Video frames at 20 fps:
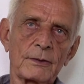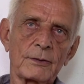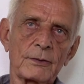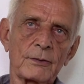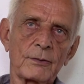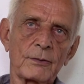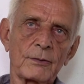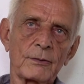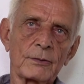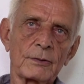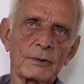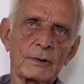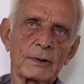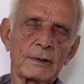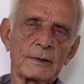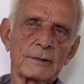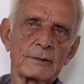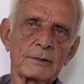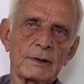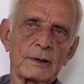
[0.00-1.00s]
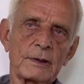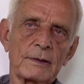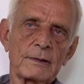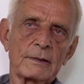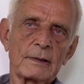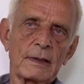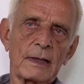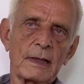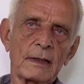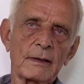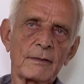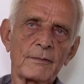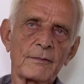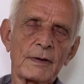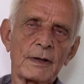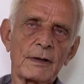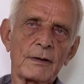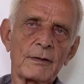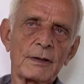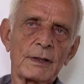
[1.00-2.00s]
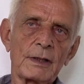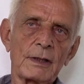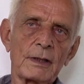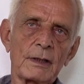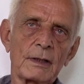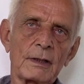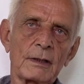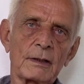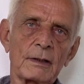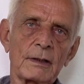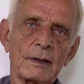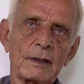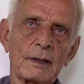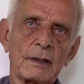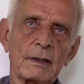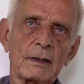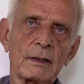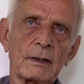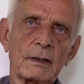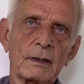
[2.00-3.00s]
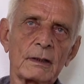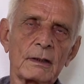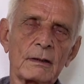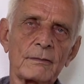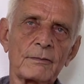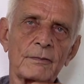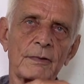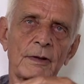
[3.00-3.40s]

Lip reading: So she is like a very clear,